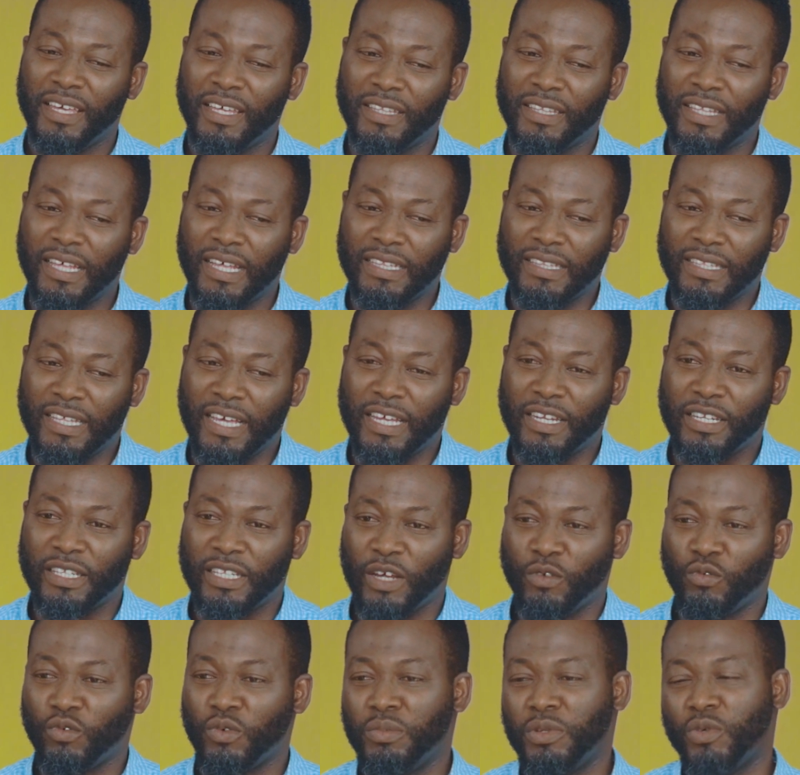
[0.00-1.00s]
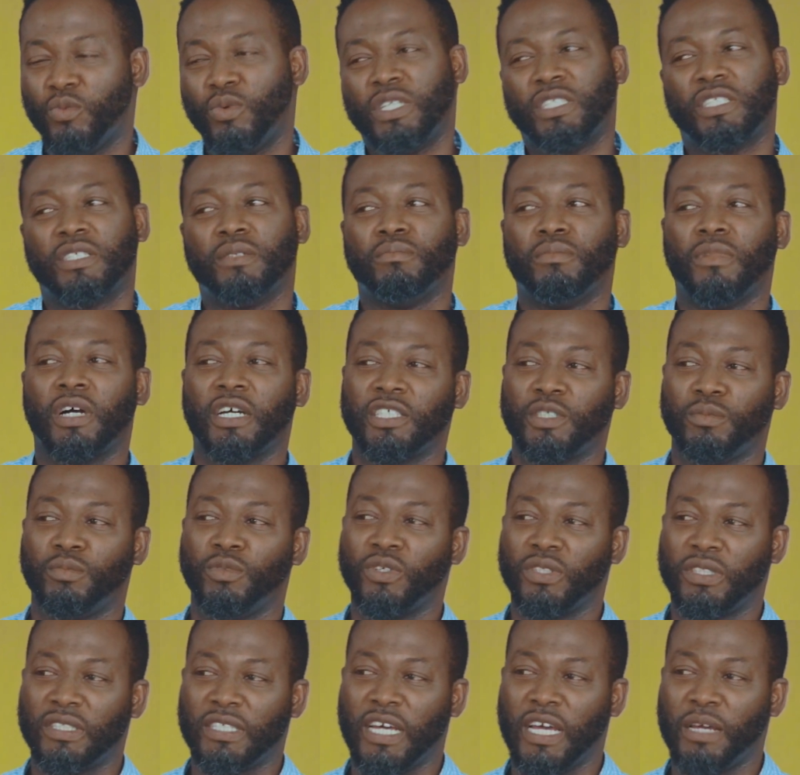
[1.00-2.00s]
then we'll be wasting
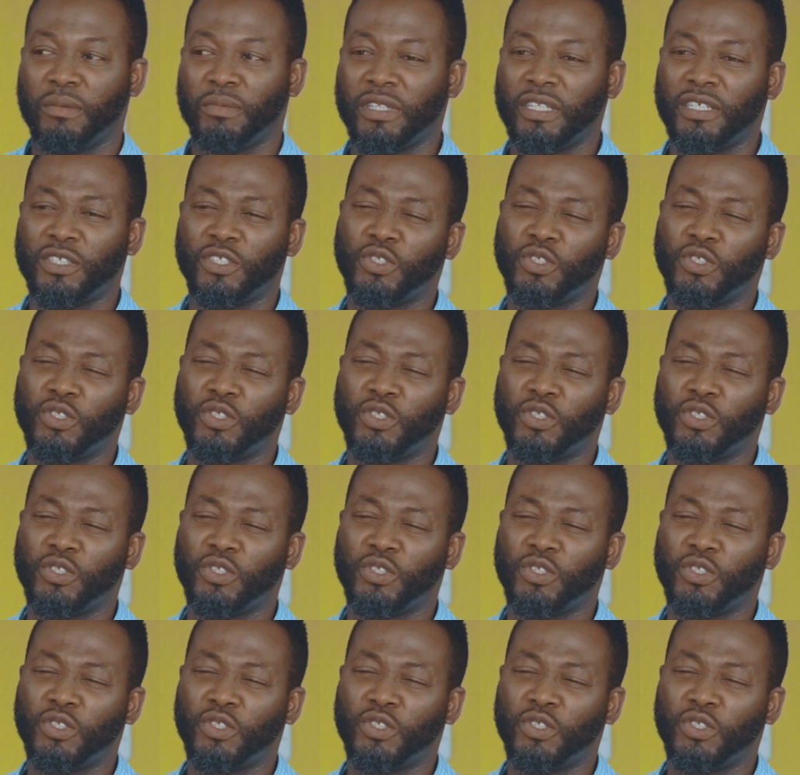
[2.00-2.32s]
much more time.